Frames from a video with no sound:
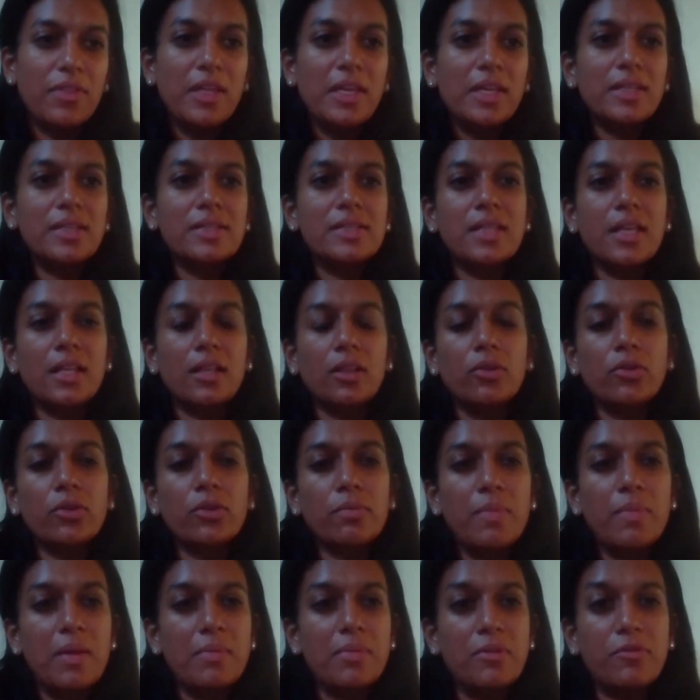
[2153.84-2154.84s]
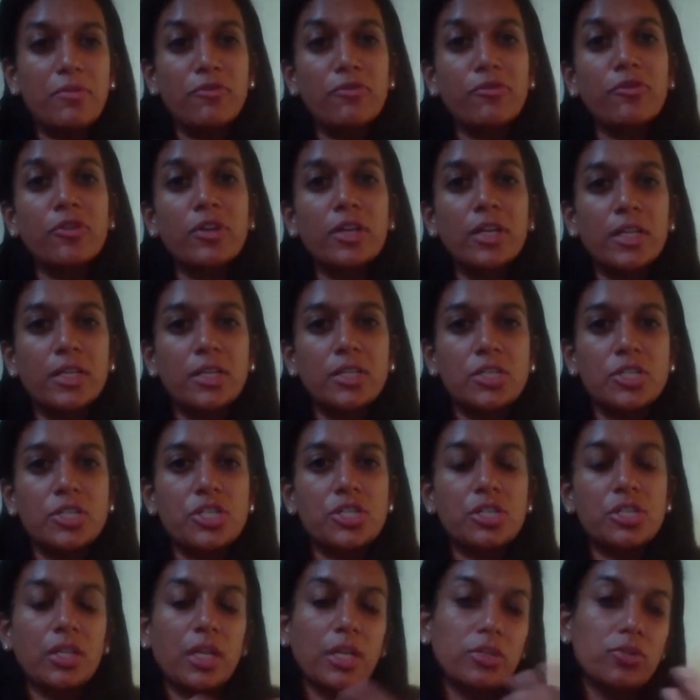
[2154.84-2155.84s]
things that look maybe
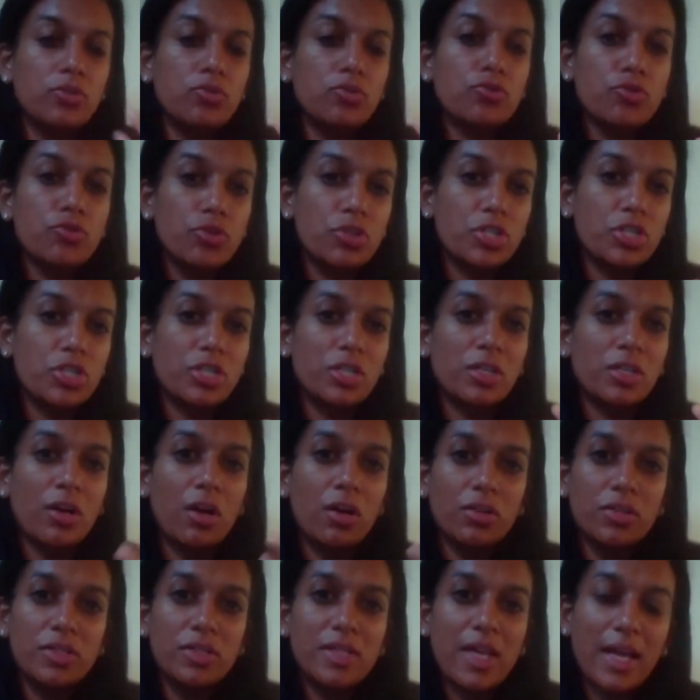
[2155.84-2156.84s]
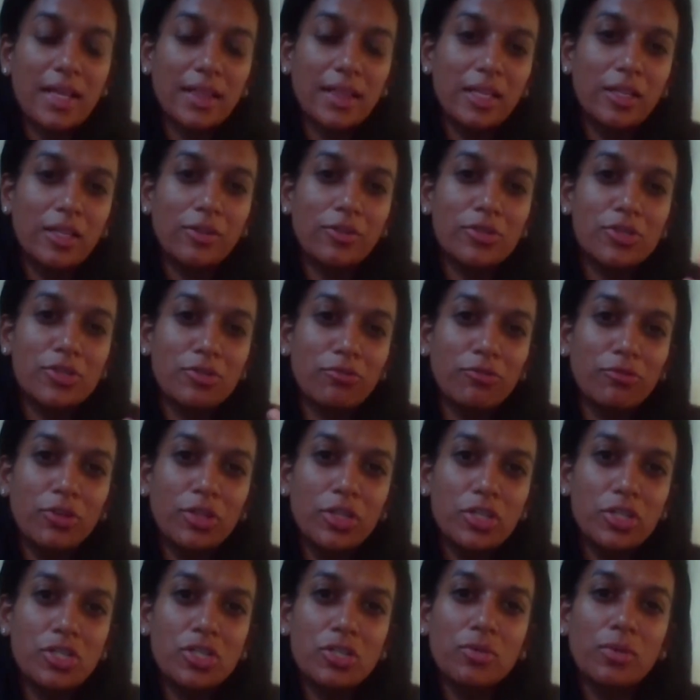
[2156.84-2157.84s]
fringe, like nutrition sadly looks
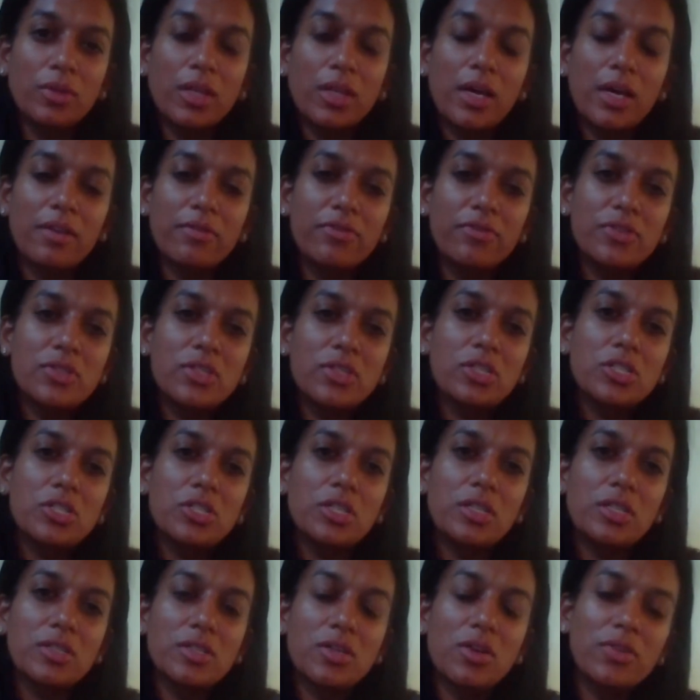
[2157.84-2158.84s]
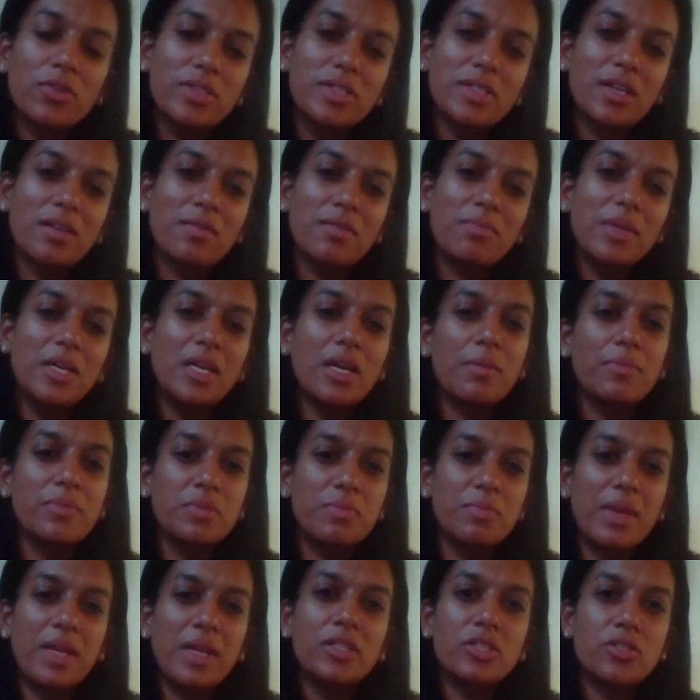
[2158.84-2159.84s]
fringe to a lot of physicians, all of a sudden becomes
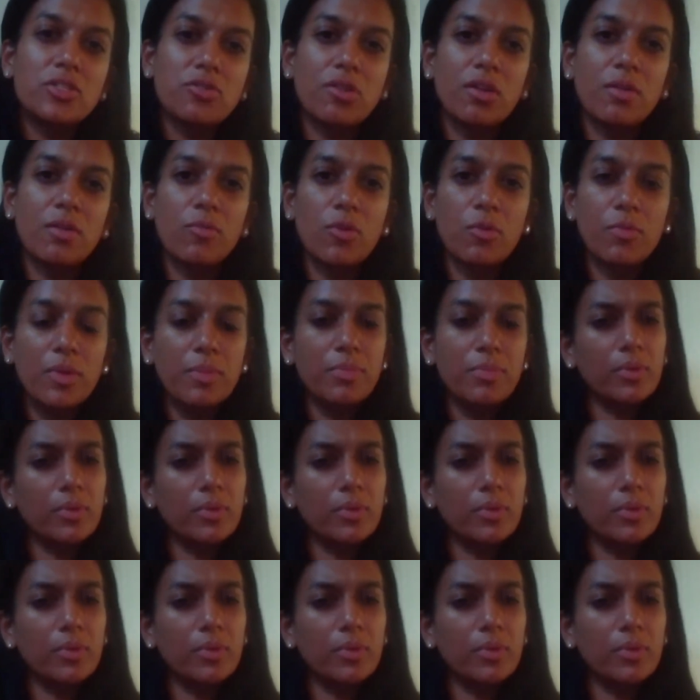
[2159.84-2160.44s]
mainstream, where